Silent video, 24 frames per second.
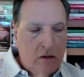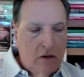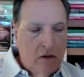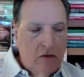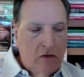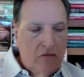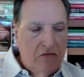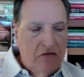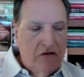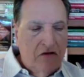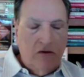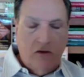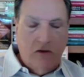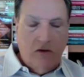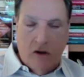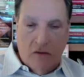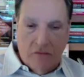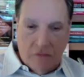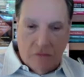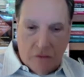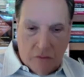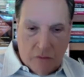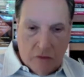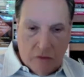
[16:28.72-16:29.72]
felt
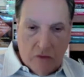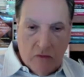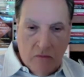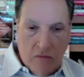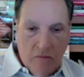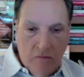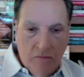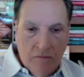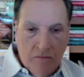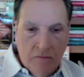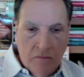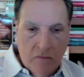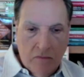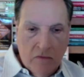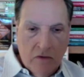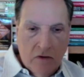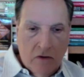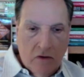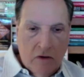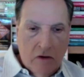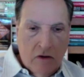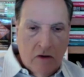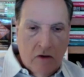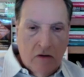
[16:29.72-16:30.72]
comfortable
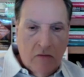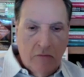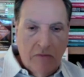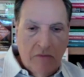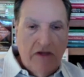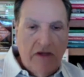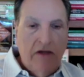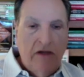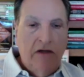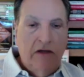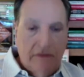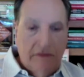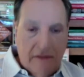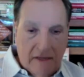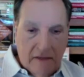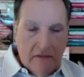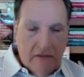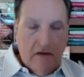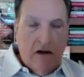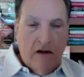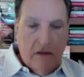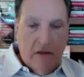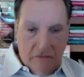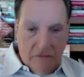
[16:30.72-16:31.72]
being in that
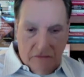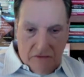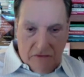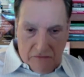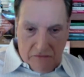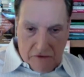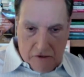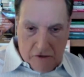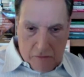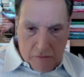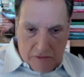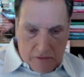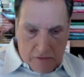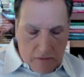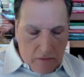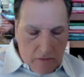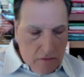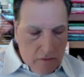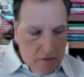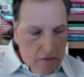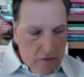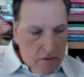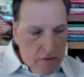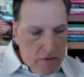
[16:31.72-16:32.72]
kind of
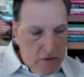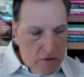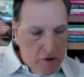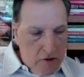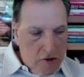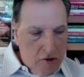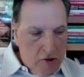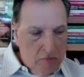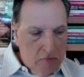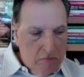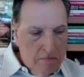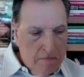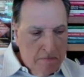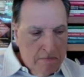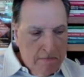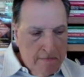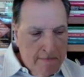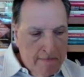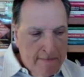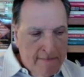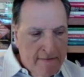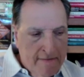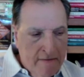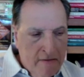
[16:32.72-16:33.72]
environment.
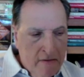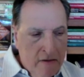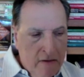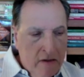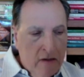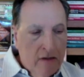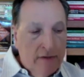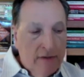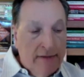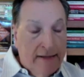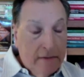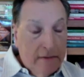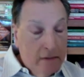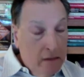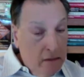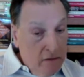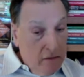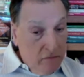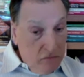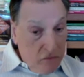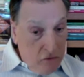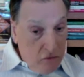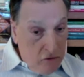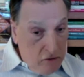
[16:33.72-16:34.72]
That kind
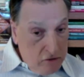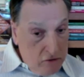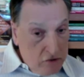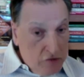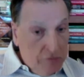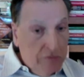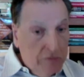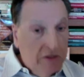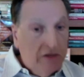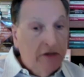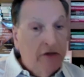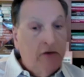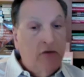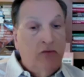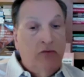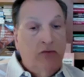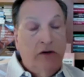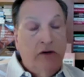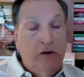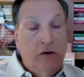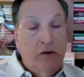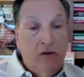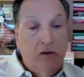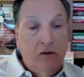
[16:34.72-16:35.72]
of launched my
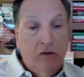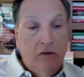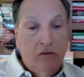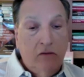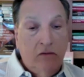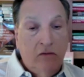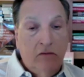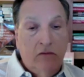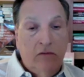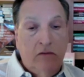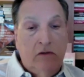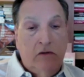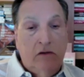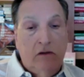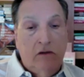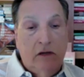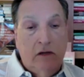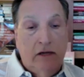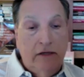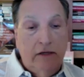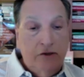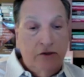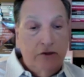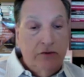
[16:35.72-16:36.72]
career,
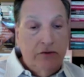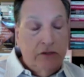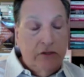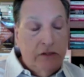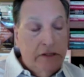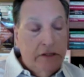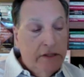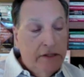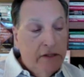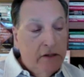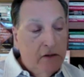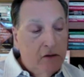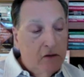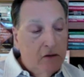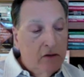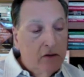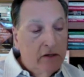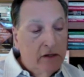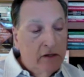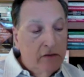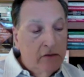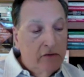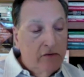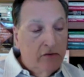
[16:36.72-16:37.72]
as you can hear,
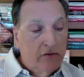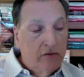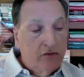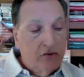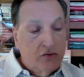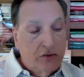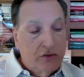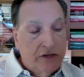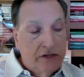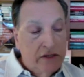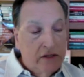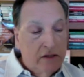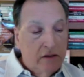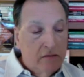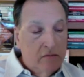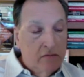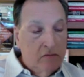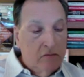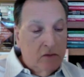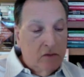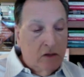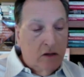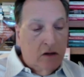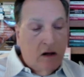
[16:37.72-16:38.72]
into treating
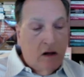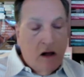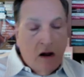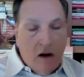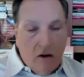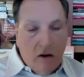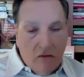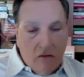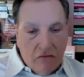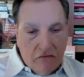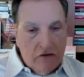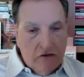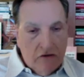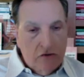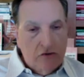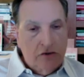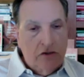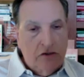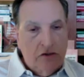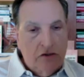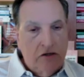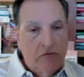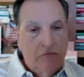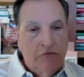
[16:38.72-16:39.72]
higher
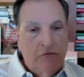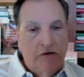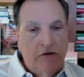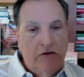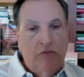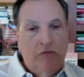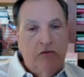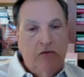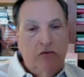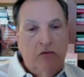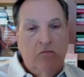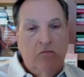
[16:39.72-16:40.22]
functioning people